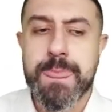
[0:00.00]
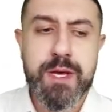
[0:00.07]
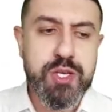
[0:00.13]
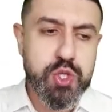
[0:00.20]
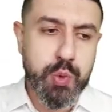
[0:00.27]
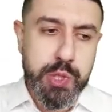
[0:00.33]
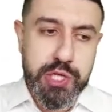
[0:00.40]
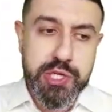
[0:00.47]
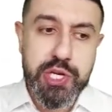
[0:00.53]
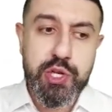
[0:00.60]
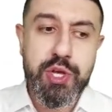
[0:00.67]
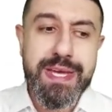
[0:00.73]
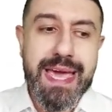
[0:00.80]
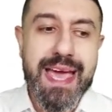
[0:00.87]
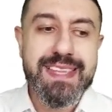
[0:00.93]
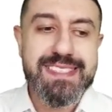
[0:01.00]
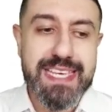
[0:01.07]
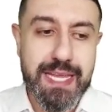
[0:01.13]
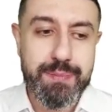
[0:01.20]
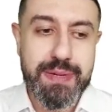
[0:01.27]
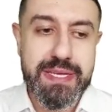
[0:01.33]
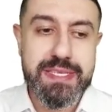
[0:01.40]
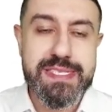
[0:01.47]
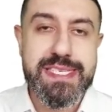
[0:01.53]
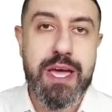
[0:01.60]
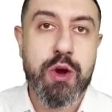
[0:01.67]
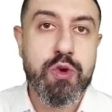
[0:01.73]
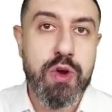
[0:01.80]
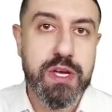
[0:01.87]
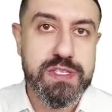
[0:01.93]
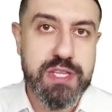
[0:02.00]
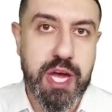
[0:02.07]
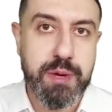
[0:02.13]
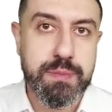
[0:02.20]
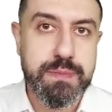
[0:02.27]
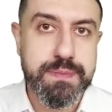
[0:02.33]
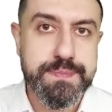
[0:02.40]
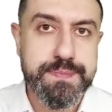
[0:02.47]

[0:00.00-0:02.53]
So we can look at salability across time.